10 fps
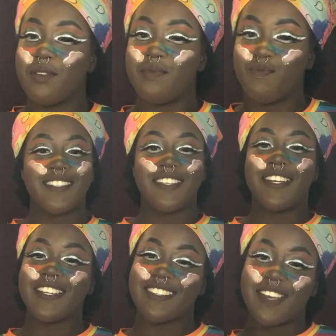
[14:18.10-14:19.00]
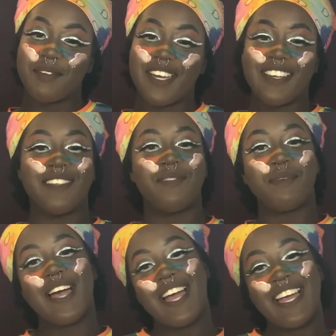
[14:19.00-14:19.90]
See you next time, guys.
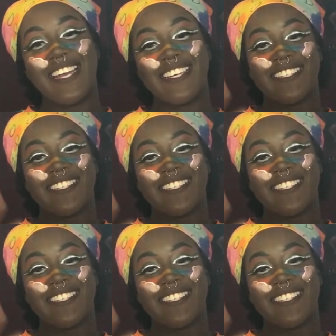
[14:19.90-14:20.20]
Bye.